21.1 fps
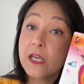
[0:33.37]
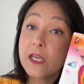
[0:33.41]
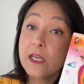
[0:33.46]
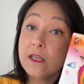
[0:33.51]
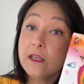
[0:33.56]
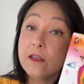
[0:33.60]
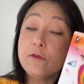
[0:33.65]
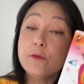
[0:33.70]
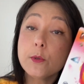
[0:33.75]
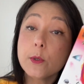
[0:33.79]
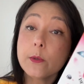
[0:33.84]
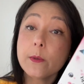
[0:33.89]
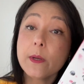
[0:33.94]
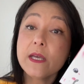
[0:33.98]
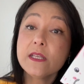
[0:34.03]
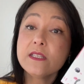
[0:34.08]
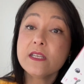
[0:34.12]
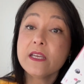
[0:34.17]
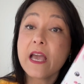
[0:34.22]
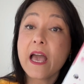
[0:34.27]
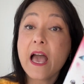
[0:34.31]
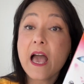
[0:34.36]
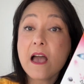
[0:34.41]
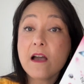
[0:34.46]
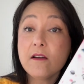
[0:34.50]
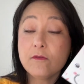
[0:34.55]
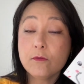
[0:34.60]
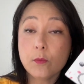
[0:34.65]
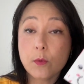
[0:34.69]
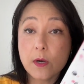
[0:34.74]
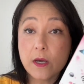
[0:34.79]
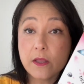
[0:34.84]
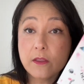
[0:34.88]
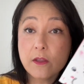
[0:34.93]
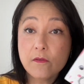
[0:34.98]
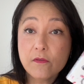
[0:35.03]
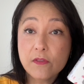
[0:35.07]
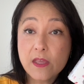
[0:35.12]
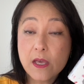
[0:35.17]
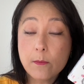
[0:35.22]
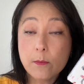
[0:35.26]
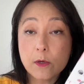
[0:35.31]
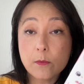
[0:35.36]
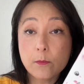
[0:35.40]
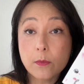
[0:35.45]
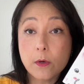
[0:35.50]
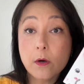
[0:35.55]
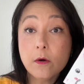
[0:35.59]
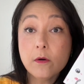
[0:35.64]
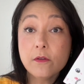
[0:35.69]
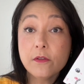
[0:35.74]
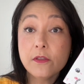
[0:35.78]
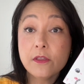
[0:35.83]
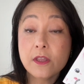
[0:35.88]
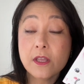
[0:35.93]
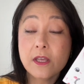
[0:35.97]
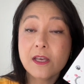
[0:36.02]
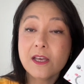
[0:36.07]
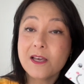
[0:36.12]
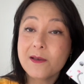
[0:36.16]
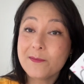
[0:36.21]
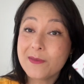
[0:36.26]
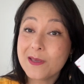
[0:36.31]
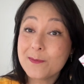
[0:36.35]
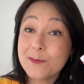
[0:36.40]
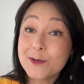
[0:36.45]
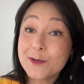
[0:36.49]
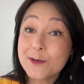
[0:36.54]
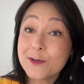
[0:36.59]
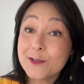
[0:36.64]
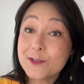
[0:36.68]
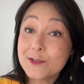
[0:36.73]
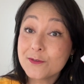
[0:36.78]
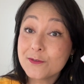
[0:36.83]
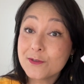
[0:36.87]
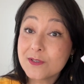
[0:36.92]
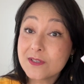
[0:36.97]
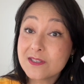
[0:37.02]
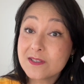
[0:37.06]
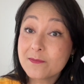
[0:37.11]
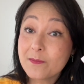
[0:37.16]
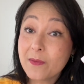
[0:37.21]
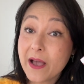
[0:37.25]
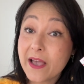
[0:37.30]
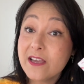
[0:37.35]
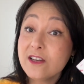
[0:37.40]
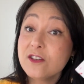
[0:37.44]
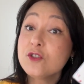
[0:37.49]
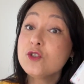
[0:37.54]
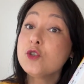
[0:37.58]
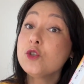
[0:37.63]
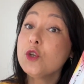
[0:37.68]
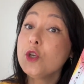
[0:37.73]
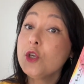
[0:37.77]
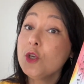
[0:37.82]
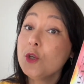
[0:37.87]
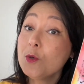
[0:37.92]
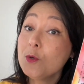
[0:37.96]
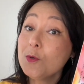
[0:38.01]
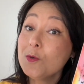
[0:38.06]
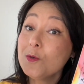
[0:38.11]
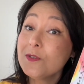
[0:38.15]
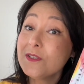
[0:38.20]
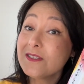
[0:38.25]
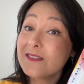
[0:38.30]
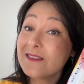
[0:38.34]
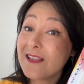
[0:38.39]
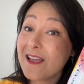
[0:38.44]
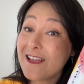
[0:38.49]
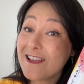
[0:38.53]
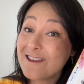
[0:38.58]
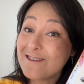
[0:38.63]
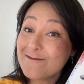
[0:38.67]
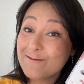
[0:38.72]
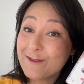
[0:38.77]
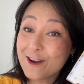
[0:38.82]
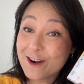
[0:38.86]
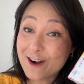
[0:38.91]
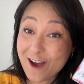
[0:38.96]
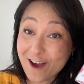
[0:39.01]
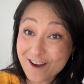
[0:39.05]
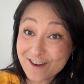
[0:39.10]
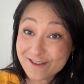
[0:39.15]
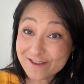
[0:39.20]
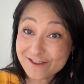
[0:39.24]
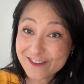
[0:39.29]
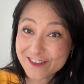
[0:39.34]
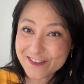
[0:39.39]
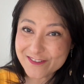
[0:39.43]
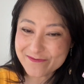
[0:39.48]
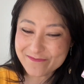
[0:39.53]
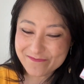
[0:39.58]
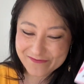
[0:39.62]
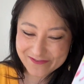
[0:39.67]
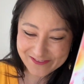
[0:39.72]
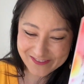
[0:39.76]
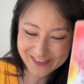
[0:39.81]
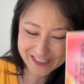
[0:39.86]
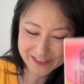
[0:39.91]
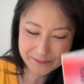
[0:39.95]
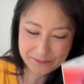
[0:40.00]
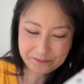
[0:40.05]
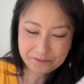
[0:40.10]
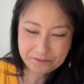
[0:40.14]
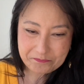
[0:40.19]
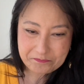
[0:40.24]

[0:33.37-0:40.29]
if you already have one of them or both, maybe you're going to feel inspired to use them more often, right?